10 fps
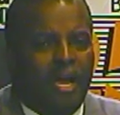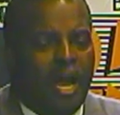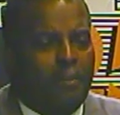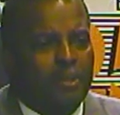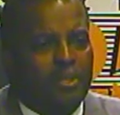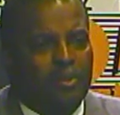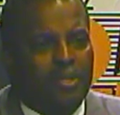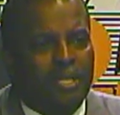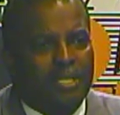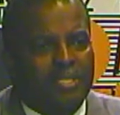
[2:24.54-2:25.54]

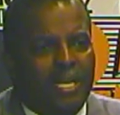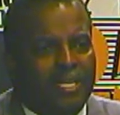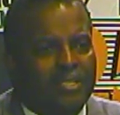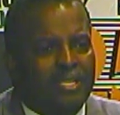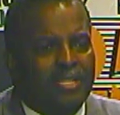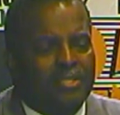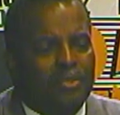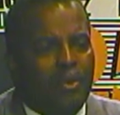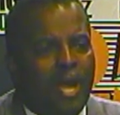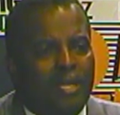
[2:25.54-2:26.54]
opportunities that exist
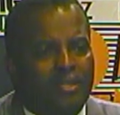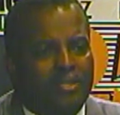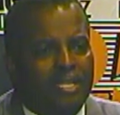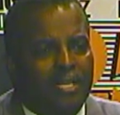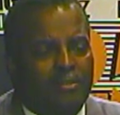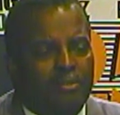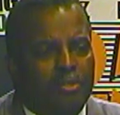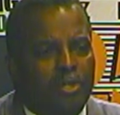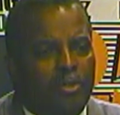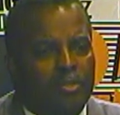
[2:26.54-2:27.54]
throughout the state of New
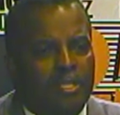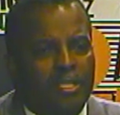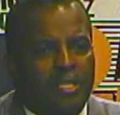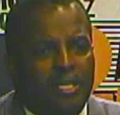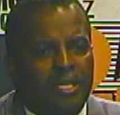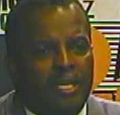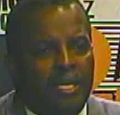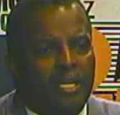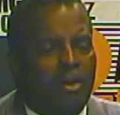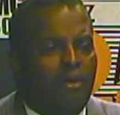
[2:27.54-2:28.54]
Jersey,
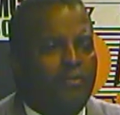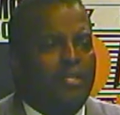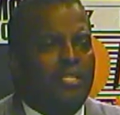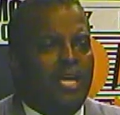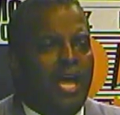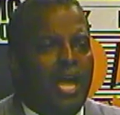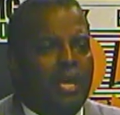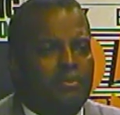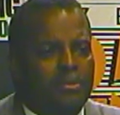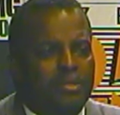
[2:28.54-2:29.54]
and
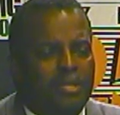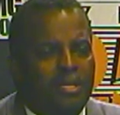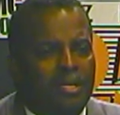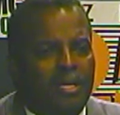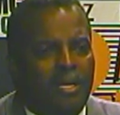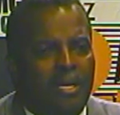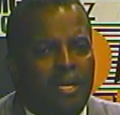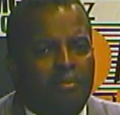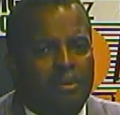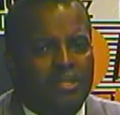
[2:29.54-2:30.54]
oftentimes
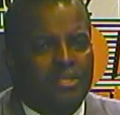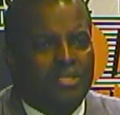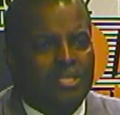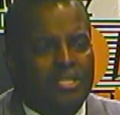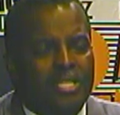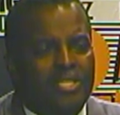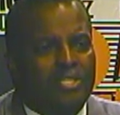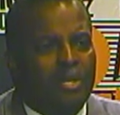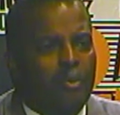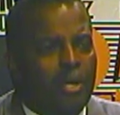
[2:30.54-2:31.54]
businesses need
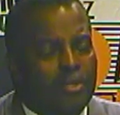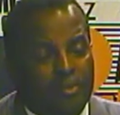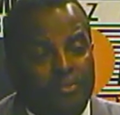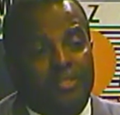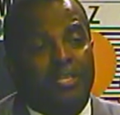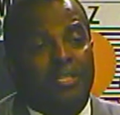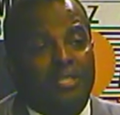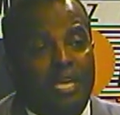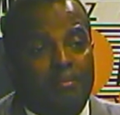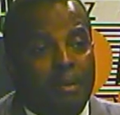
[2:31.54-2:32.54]
someone to
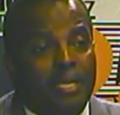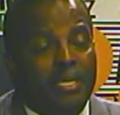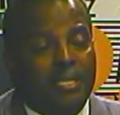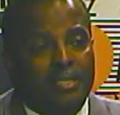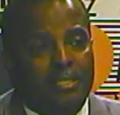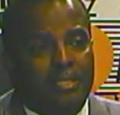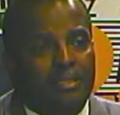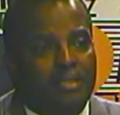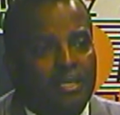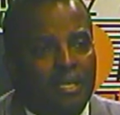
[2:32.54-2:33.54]
facilitate meetings
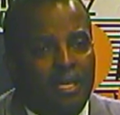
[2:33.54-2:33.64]
and